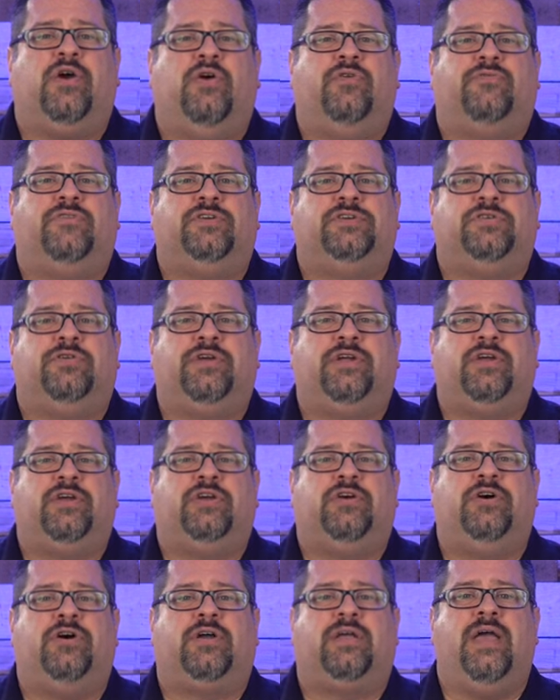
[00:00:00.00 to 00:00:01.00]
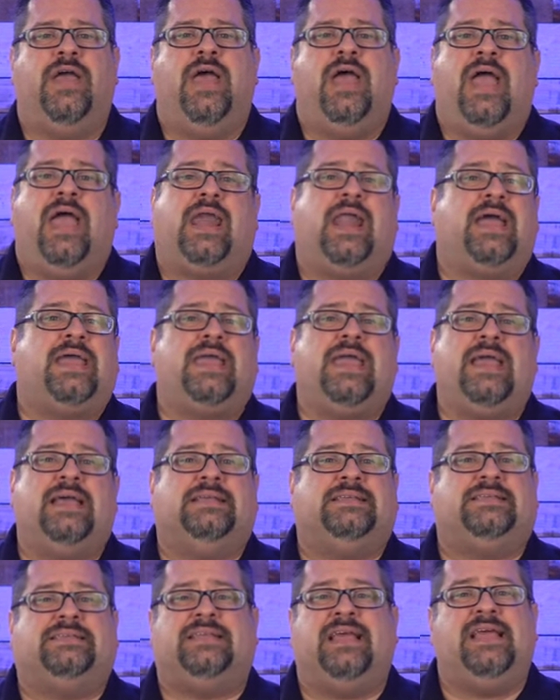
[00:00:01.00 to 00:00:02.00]
over during a cook, and I
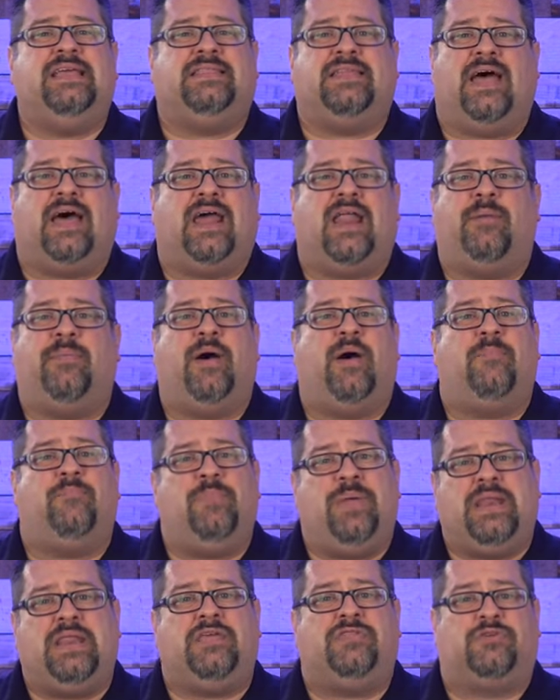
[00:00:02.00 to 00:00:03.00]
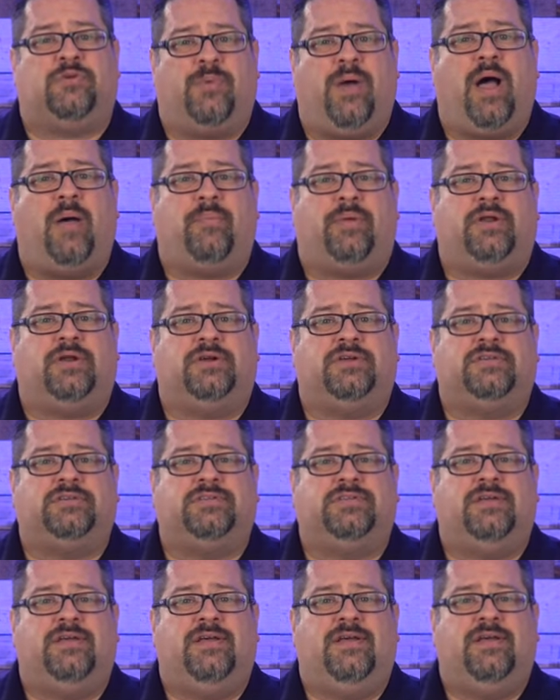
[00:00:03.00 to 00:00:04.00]
can't say that about many
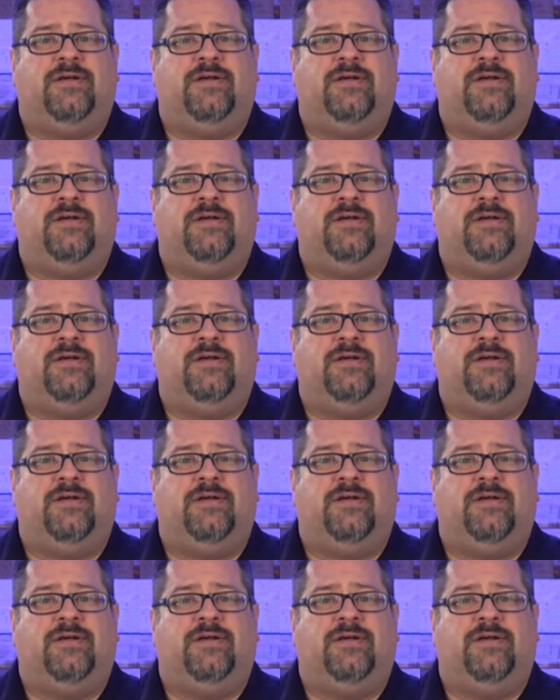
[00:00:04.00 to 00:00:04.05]
thermometers.